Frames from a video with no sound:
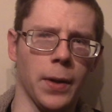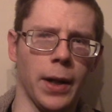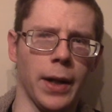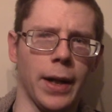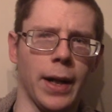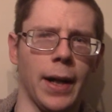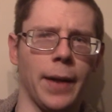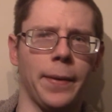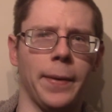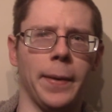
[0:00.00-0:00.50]
I
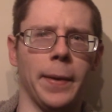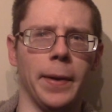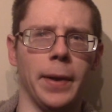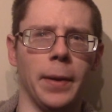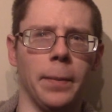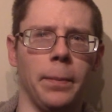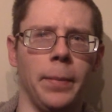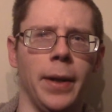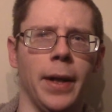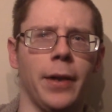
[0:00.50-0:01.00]
got
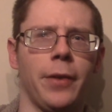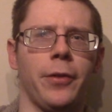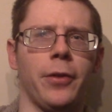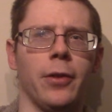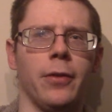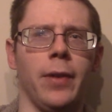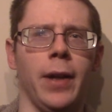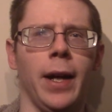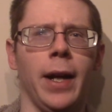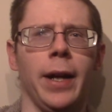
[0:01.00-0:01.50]
the pitch
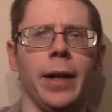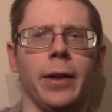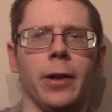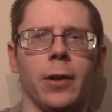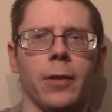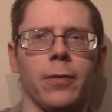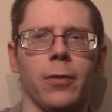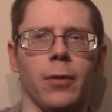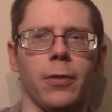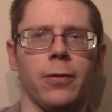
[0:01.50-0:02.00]
of, hey,
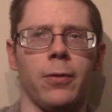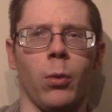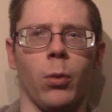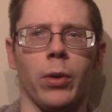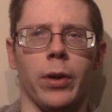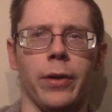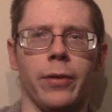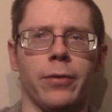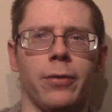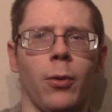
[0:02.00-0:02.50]
for
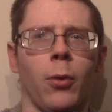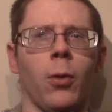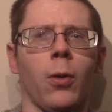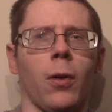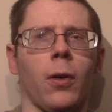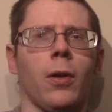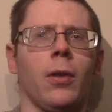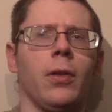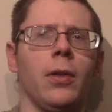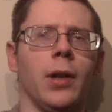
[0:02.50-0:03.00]

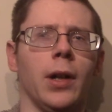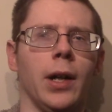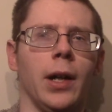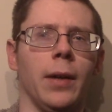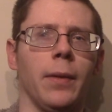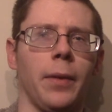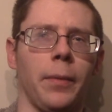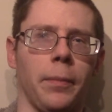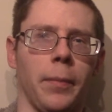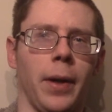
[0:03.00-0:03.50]
44,
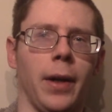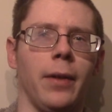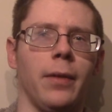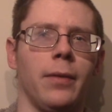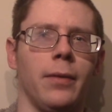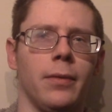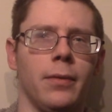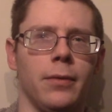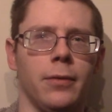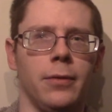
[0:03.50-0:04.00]
with my
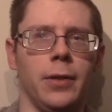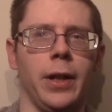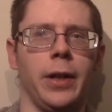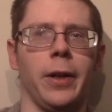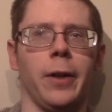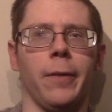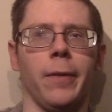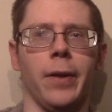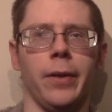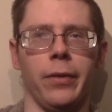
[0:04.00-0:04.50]
got
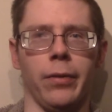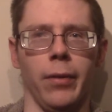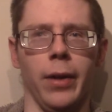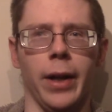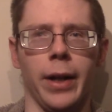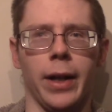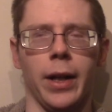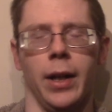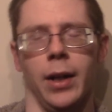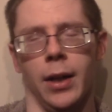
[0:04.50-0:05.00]
here Ridge
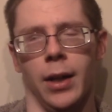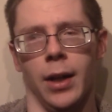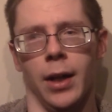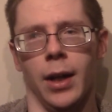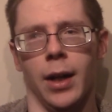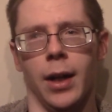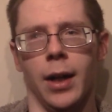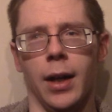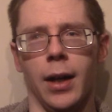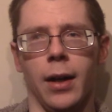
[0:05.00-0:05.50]
Lake,
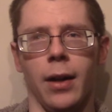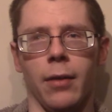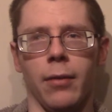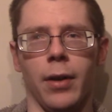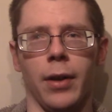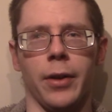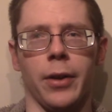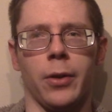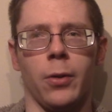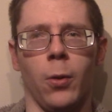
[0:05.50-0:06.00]

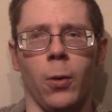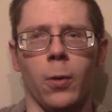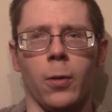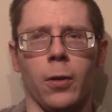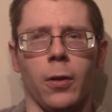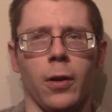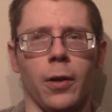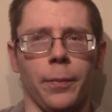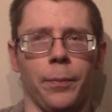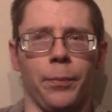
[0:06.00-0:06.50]
around the
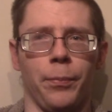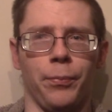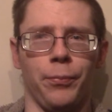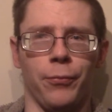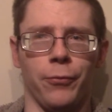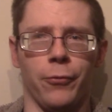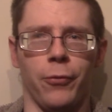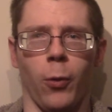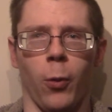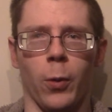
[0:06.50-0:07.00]
corner,
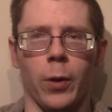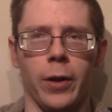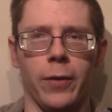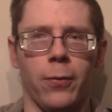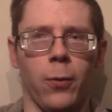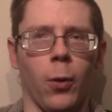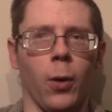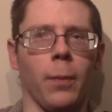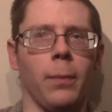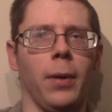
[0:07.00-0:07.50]

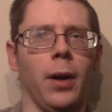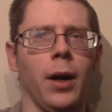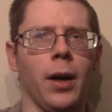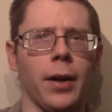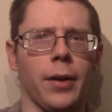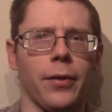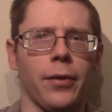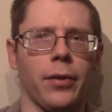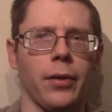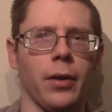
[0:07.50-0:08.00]

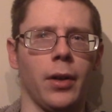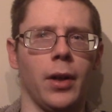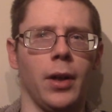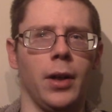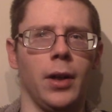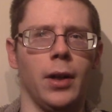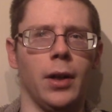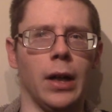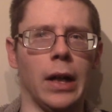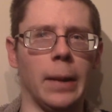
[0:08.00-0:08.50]
$44
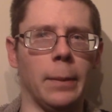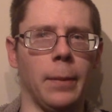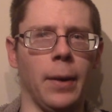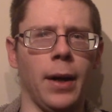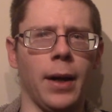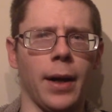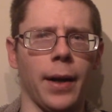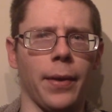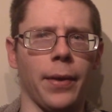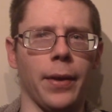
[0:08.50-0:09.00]
a
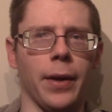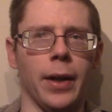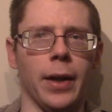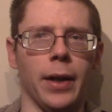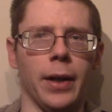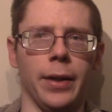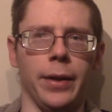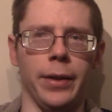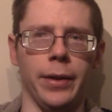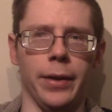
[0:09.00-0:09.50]
month,
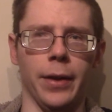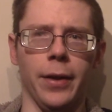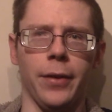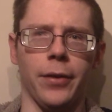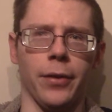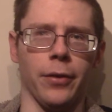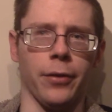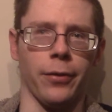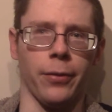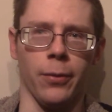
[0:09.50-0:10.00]
and
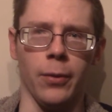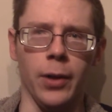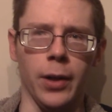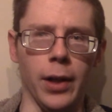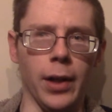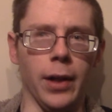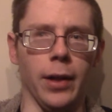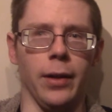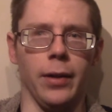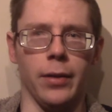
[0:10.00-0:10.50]
this is
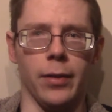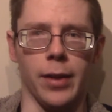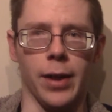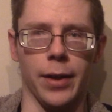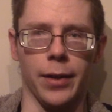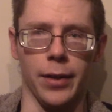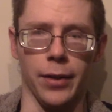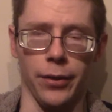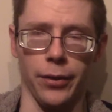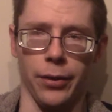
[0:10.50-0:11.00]
free. You get